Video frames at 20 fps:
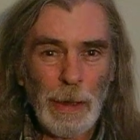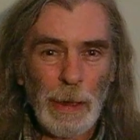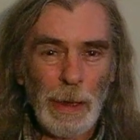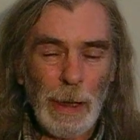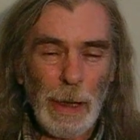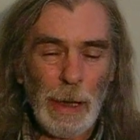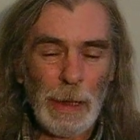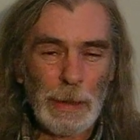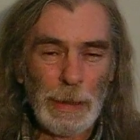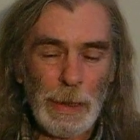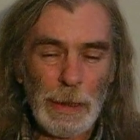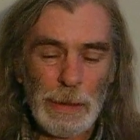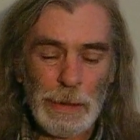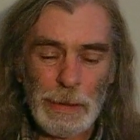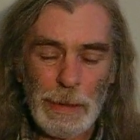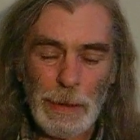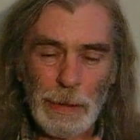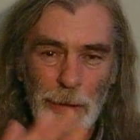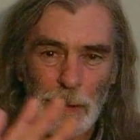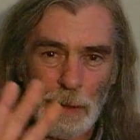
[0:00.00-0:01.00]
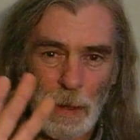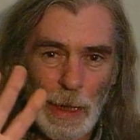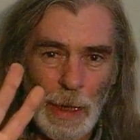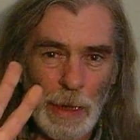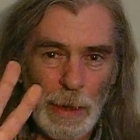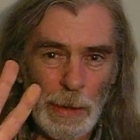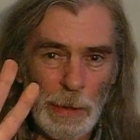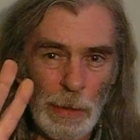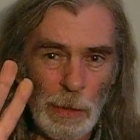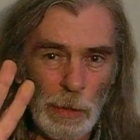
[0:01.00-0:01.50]
And as in
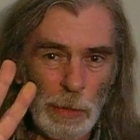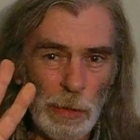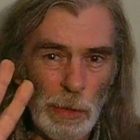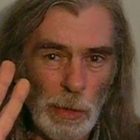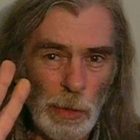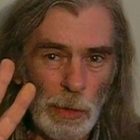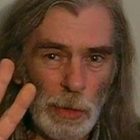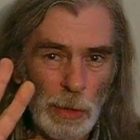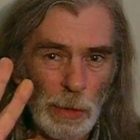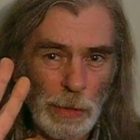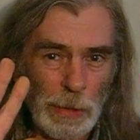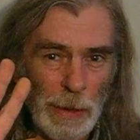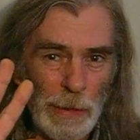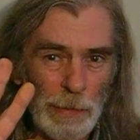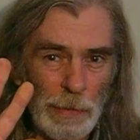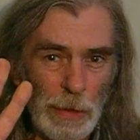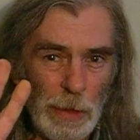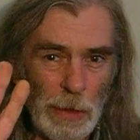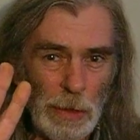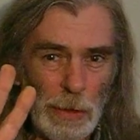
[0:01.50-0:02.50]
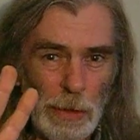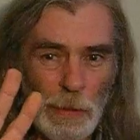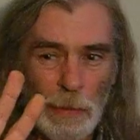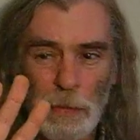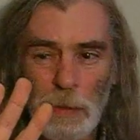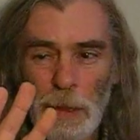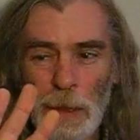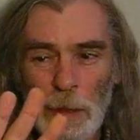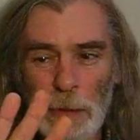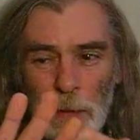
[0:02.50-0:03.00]
our usual definition of
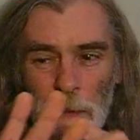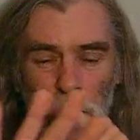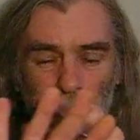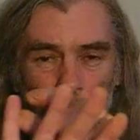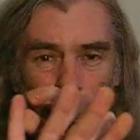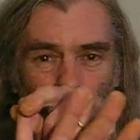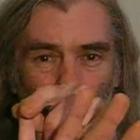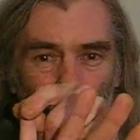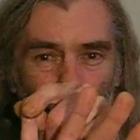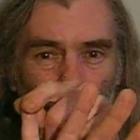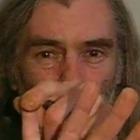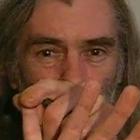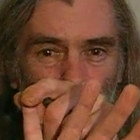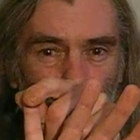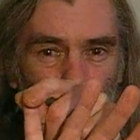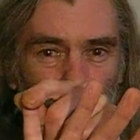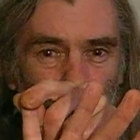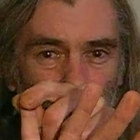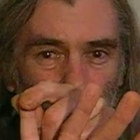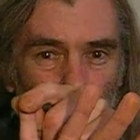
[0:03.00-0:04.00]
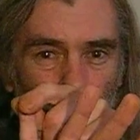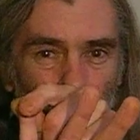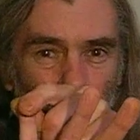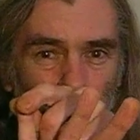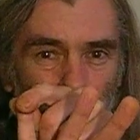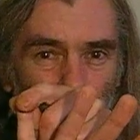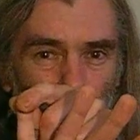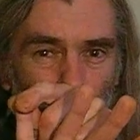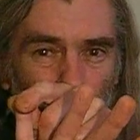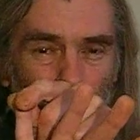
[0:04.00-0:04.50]
things, the
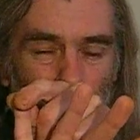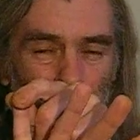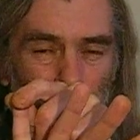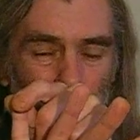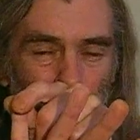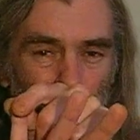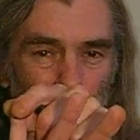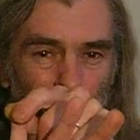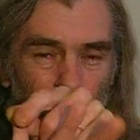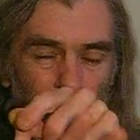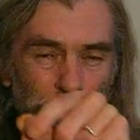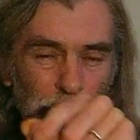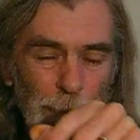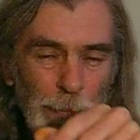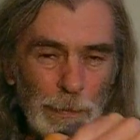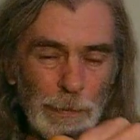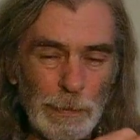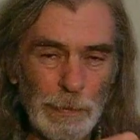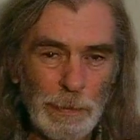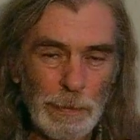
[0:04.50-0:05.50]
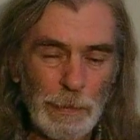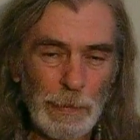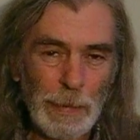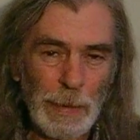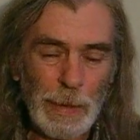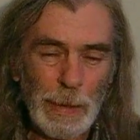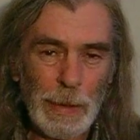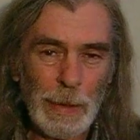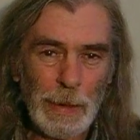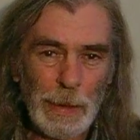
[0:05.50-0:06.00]
little pinky
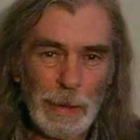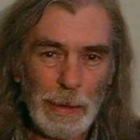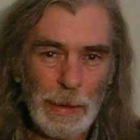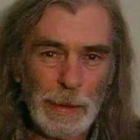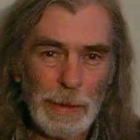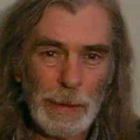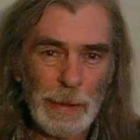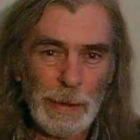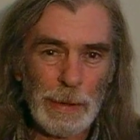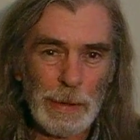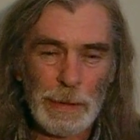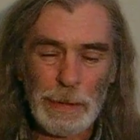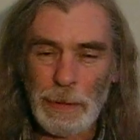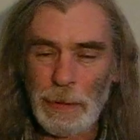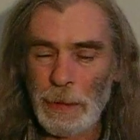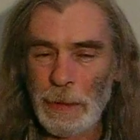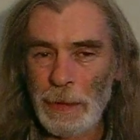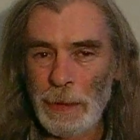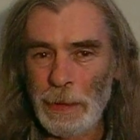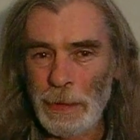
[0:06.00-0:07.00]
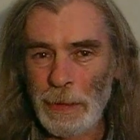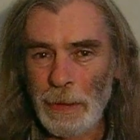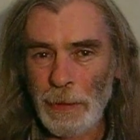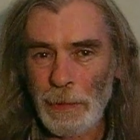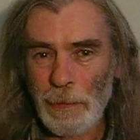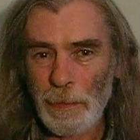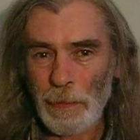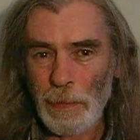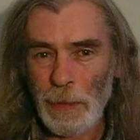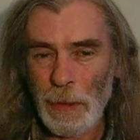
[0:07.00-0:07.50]
is the
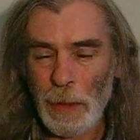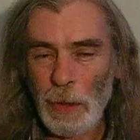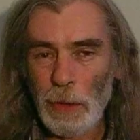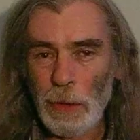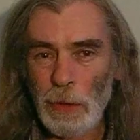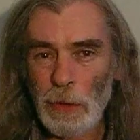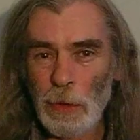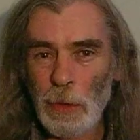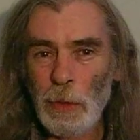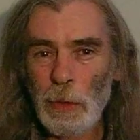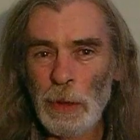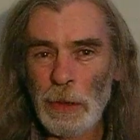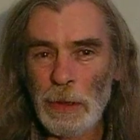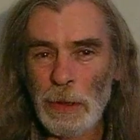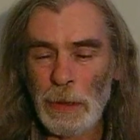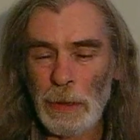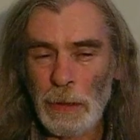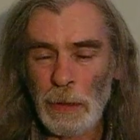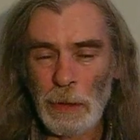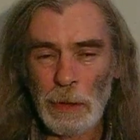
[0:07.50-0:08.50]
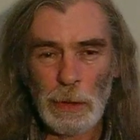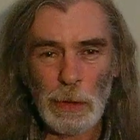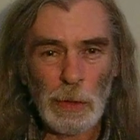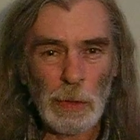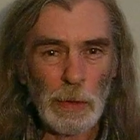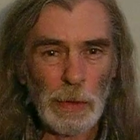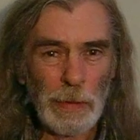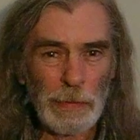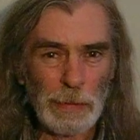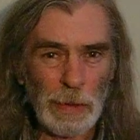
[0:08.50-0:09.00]
unity, the
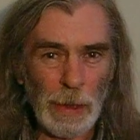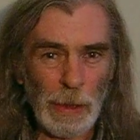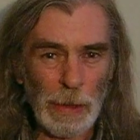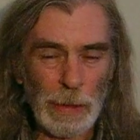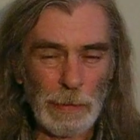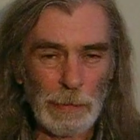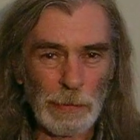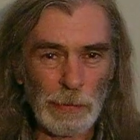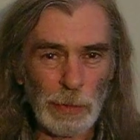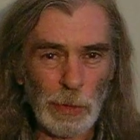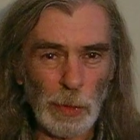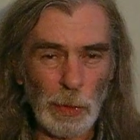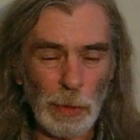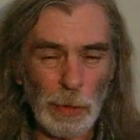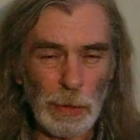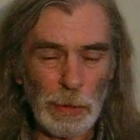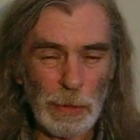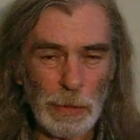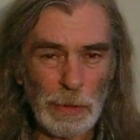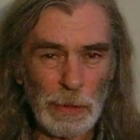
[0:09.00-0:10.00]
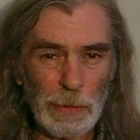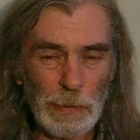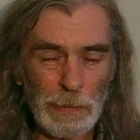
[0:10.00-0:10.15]
unifying force.